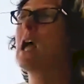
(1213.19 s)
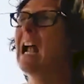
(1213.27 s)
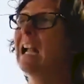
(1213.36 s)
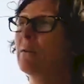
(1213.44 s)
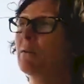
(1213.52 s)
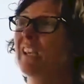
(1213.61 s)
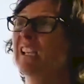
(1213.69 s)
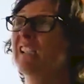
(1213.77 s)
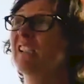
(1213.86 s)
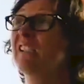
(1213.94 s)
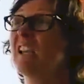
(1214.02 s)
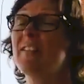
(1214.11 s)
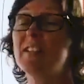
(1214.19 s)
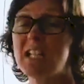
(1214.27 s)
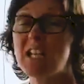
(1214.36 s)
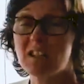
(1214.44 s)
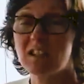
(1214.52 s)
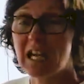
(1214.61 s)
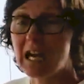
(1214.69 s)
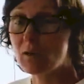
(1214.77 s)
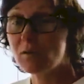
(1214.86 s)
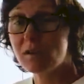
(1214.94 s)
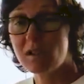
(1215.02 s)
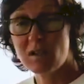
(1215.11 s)
and it was like
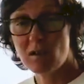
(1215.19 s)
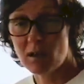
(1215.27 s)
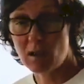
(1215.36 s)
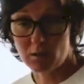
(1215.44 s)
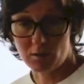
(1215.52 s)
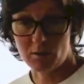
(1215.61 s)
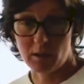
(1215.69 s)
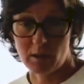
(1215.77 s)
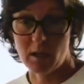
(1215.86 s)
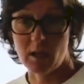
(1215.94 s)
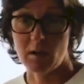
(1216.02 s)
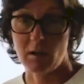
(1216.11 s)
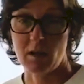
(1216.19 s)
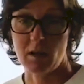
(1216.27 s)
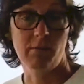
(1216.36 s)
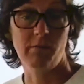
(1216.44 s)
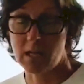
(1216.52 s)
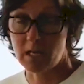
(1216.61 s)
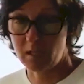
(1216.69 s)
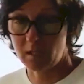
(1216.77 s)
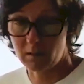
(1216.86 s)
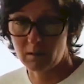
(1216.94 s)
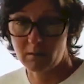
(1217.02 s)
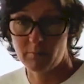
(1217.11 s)
$70,000 in
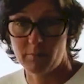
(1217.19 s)
fees.